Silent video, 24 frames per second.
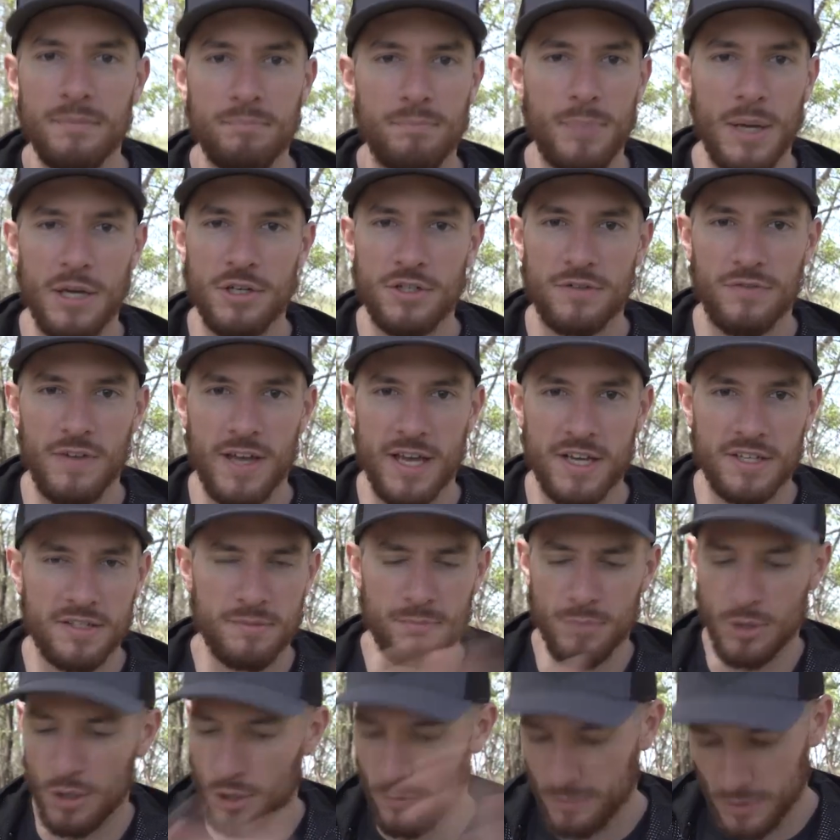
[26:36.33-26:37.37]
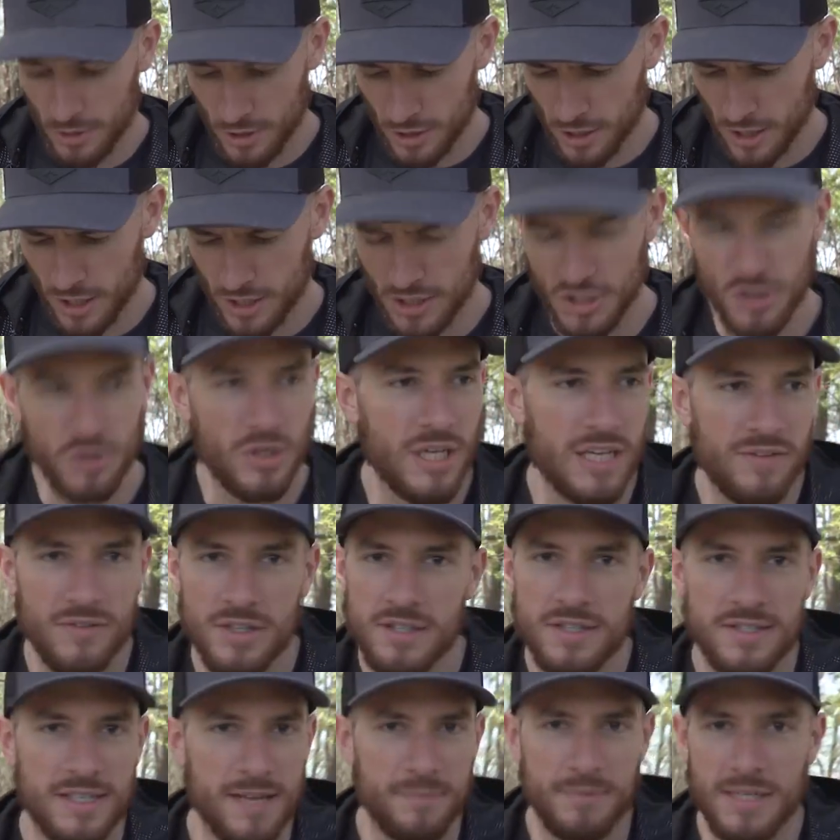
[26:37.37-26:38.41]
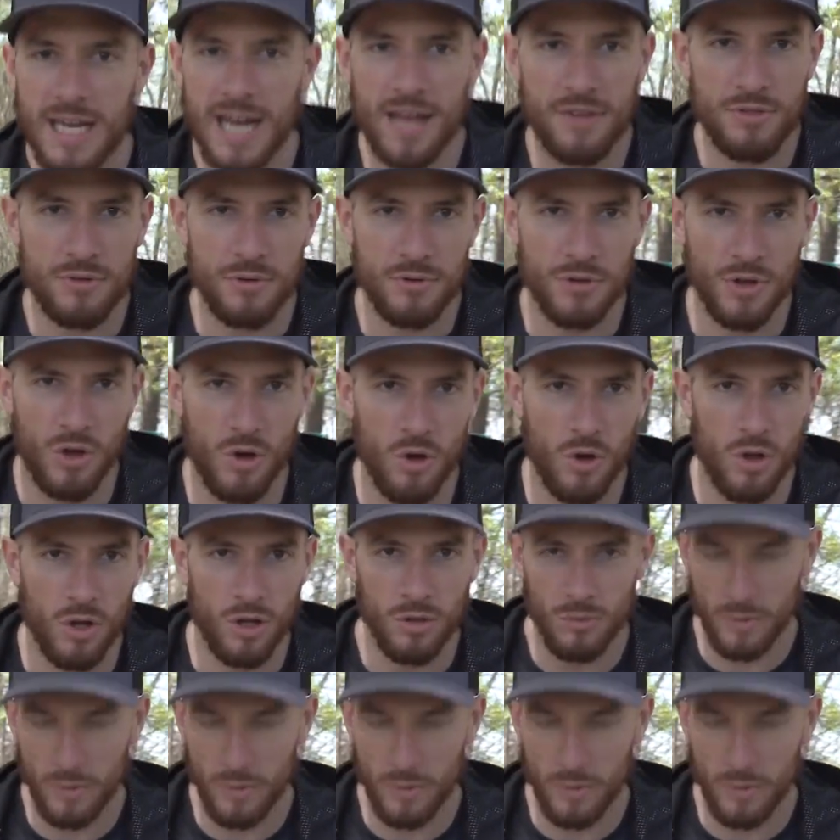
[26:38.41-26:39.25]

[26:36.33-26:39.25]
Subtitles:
Pinch fix, boom, you're good. You could even zip tie through the hole,